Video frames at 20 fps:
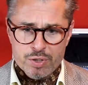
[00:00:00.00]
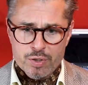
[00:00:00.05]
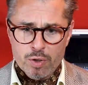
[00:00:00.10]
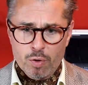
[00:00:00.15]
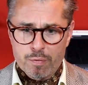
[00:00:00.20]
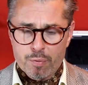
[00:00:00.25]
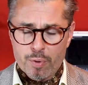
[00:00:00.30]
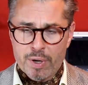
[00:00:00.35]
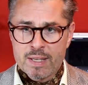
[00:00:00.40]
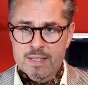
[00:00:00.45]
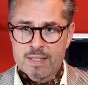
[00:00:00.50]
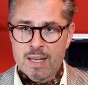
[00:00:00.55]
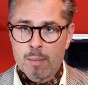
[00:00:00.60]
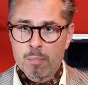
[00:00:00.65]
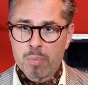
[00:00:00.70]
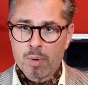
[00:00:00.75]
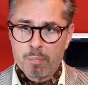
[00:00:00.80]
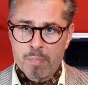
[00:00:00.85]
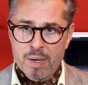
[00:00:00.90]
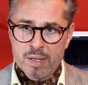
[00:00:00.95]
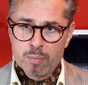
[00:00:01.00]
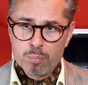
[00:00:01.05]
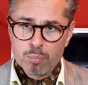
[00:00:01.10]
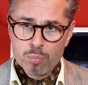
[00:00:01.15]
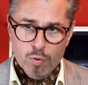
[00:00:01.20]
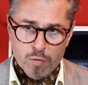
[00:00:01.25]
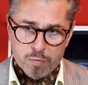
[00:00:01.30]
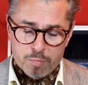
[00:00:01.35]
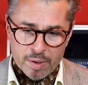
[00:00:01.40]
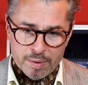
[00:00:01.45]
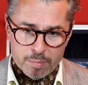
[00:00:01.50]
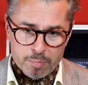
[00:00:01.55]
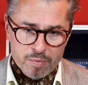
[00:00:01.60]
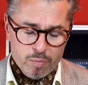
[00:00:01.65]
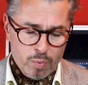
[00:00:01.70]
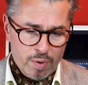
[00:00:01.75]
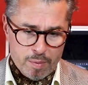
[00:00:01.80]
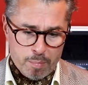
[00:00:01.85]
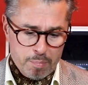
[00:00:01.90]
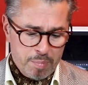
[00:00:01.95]
So for example, better movement
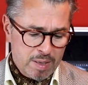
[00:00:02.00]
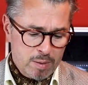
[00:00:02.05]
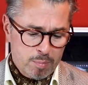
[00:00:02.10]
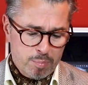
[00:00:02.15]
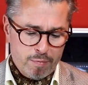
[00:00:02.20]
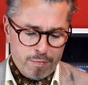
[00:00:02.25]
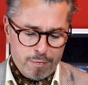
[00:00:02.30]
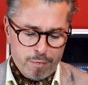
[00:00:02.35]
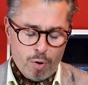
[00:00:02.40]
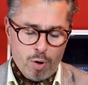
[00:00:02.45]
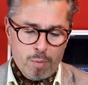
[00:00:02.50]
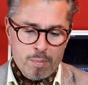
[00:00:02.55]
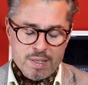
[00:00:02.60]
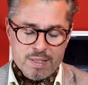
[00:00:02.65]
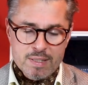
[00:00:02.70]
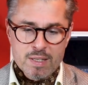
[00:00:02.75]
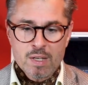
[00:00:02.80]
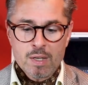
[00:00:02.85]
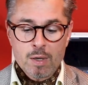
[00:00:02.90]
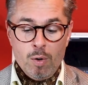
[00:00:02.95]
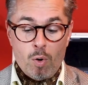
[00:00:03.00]
with a better performance,